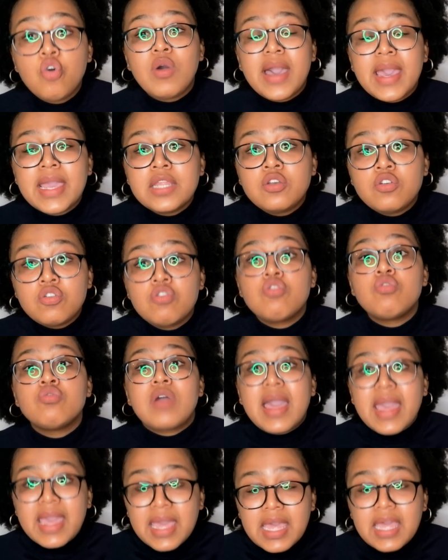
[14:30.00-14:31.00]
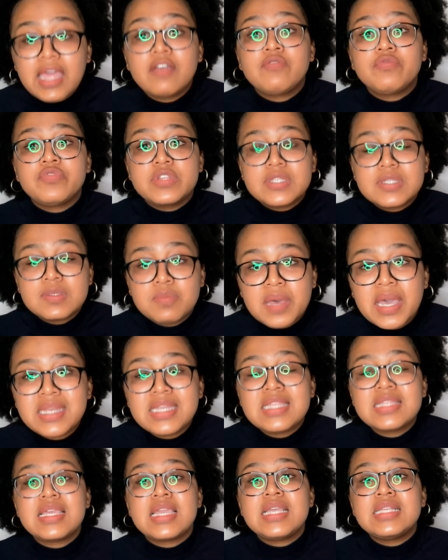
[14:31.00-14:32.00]
I know I have this
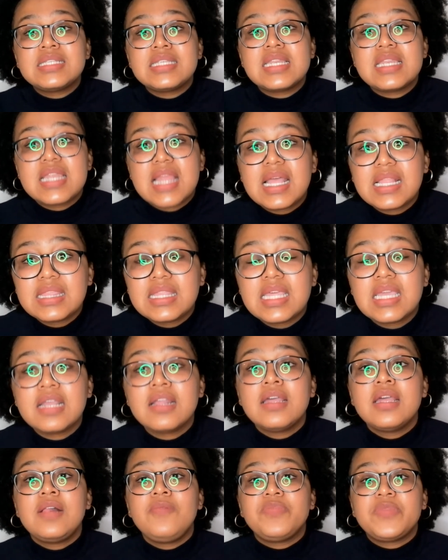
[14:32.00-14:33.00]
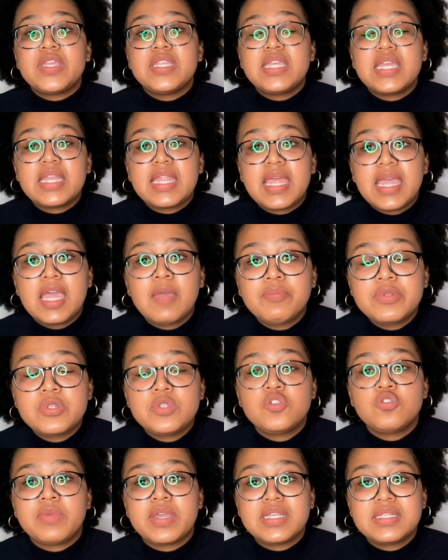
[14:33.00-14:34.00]
money, there is nothing that can happen
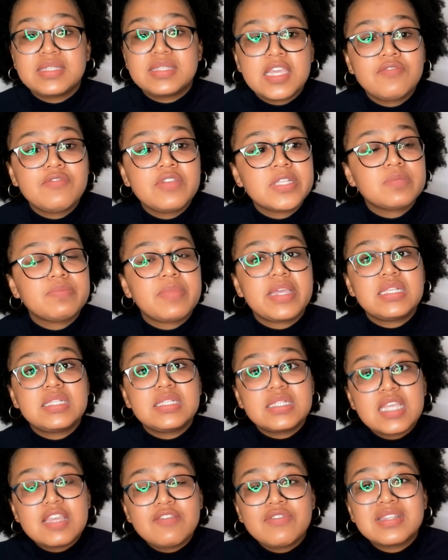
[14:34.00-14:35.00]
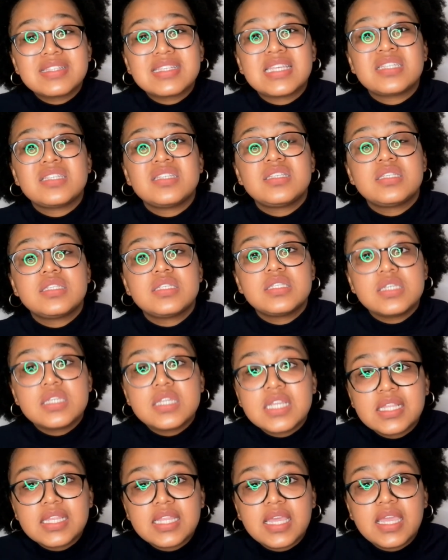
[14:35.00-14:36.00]
to my savings. My savings are just
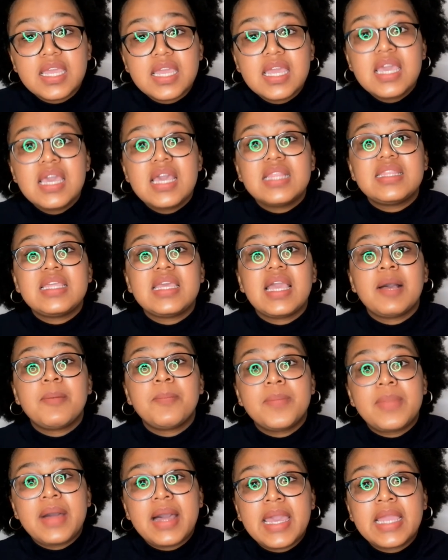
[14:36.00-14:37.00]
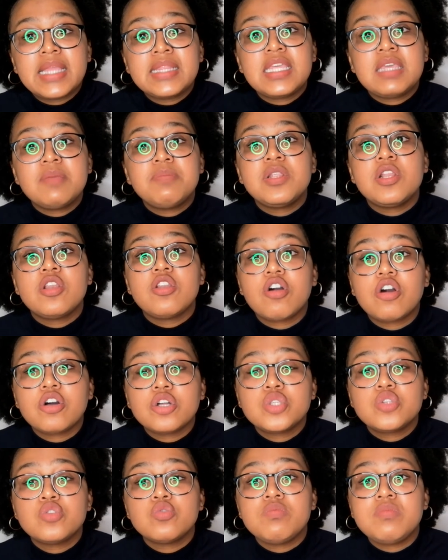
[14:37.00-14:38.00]
sitting there, they are mine, they
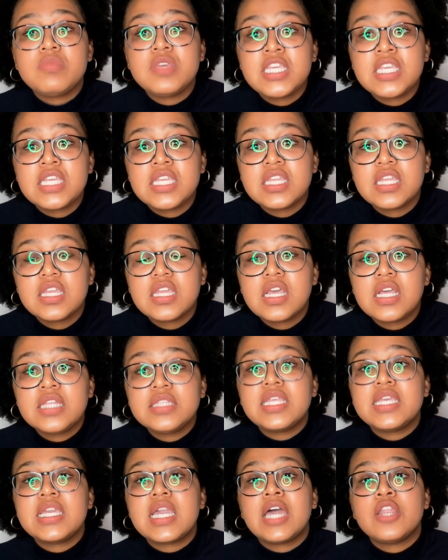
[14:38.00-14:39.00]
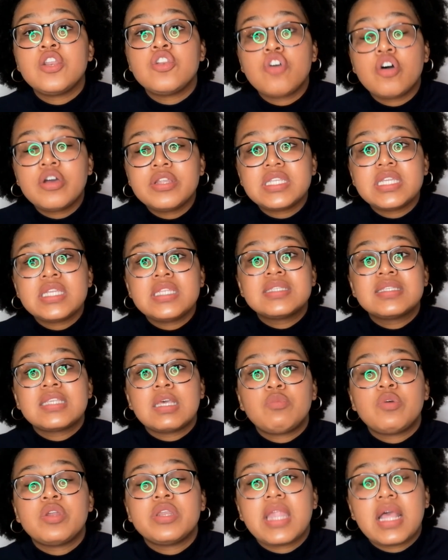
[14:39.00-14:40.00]
belong to me. They are not in
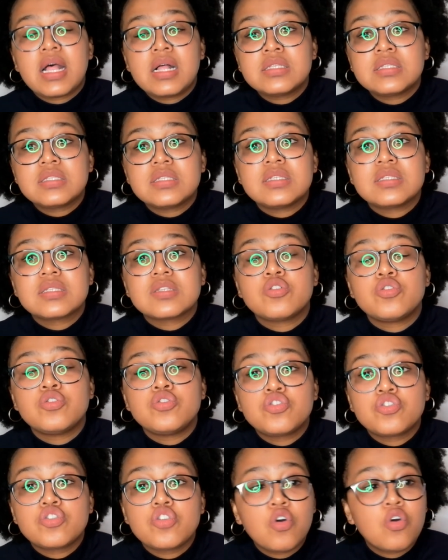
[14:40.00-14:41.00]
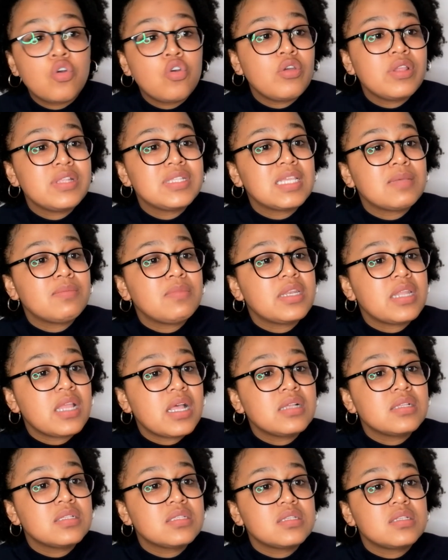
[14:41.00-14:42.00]
someone else's control or in someone
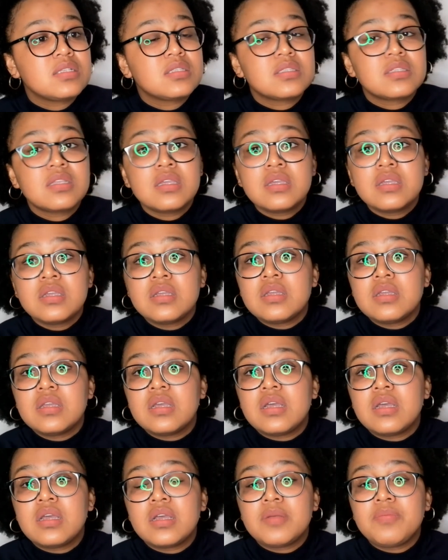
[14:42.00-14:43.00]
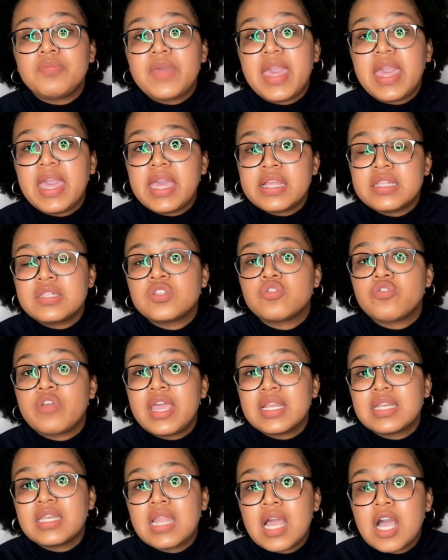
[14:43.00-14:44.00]
else's hands
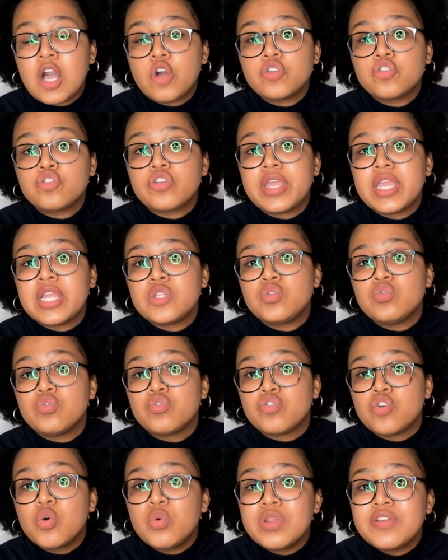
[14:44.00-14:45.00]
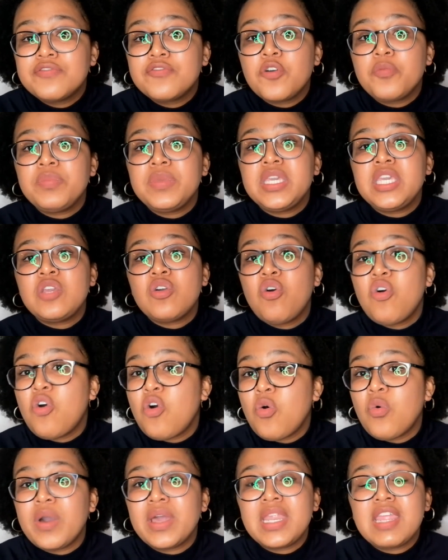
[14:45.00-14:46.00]
right now trying to grow it for me
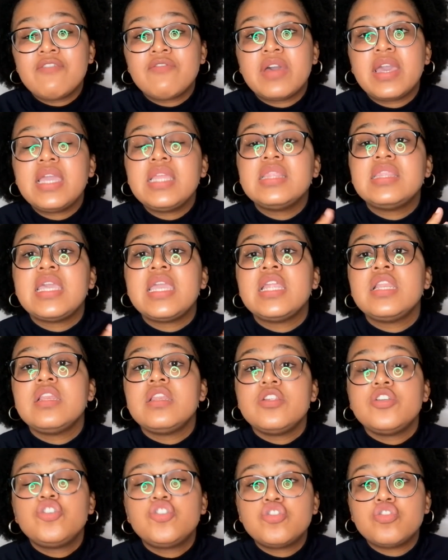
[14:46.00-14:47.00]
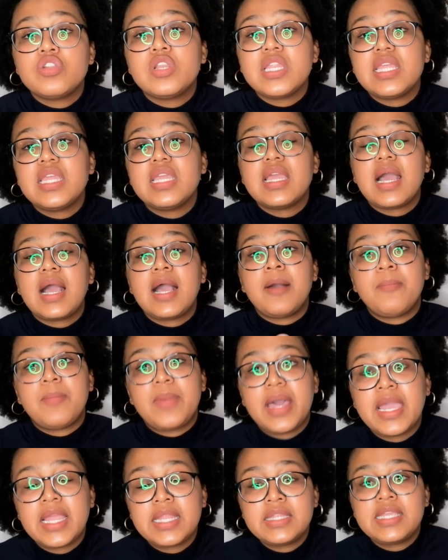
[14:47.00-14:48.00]
or whatever. They literally are
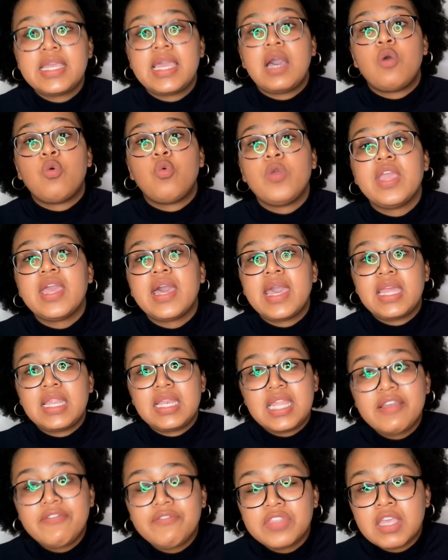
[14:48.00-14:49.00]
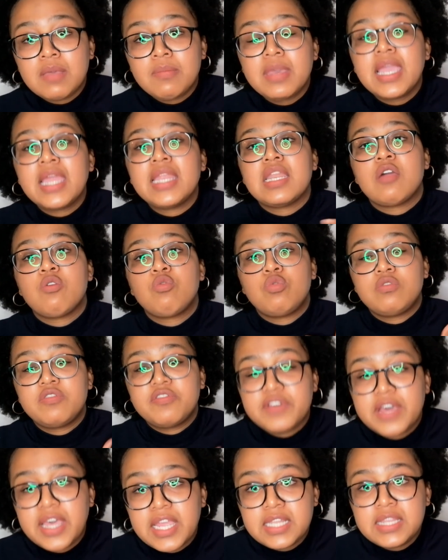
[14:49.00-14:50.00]
mine. They are where I left them, and I will
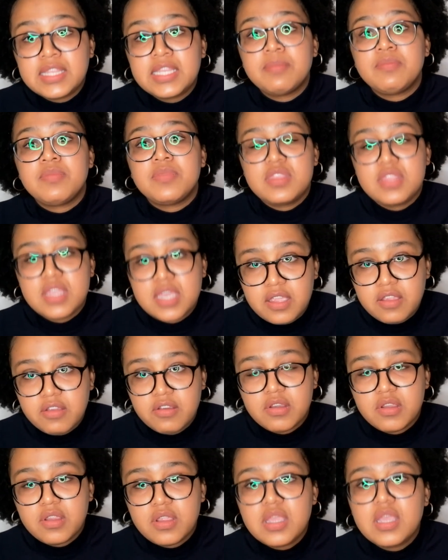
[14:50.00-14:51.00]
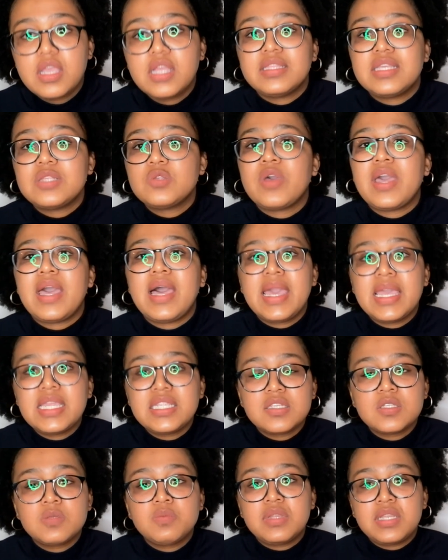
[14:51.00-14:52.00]
find them there. That's why I
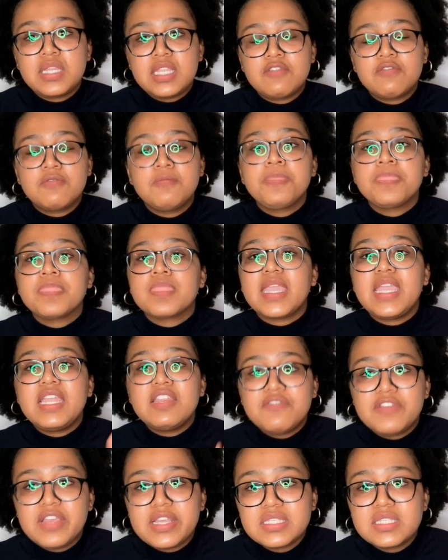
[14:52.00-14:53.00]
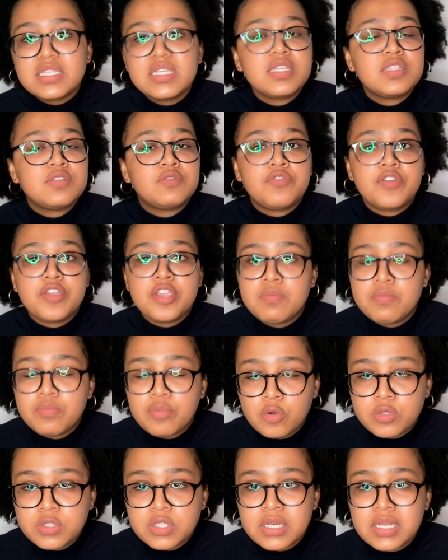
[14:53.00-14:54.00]
just believe investing is very
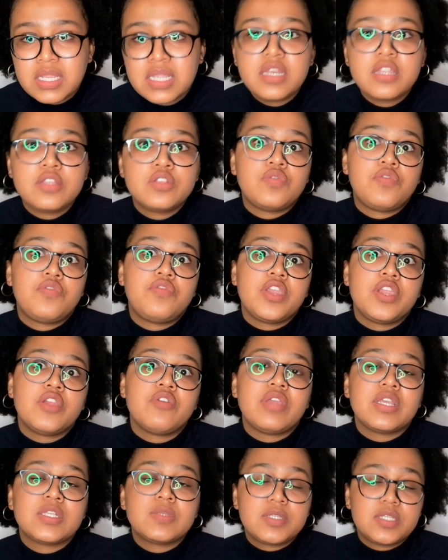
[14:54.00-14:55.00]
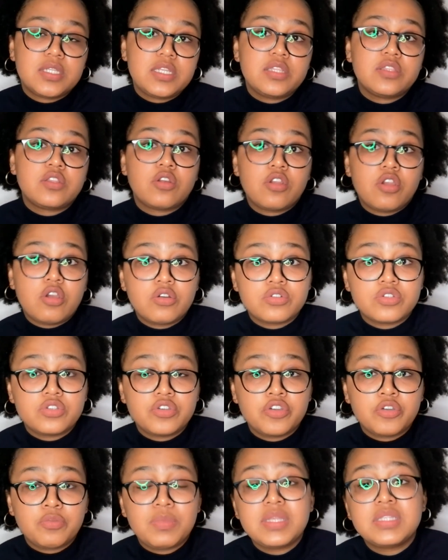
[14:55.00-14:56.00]
important. It is especially in the long
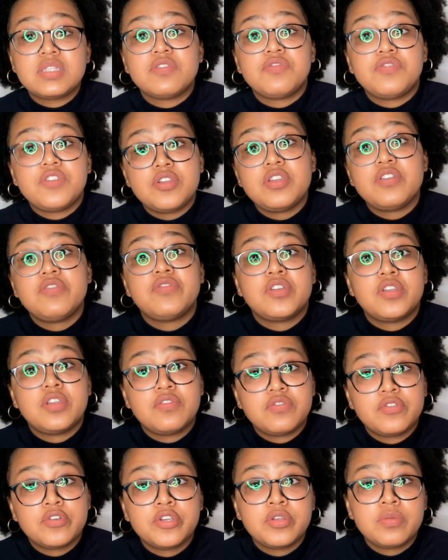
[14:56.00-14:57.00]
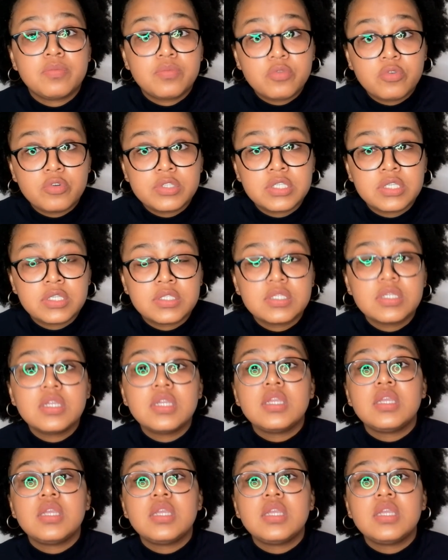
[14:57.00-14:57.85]
term, it's very important.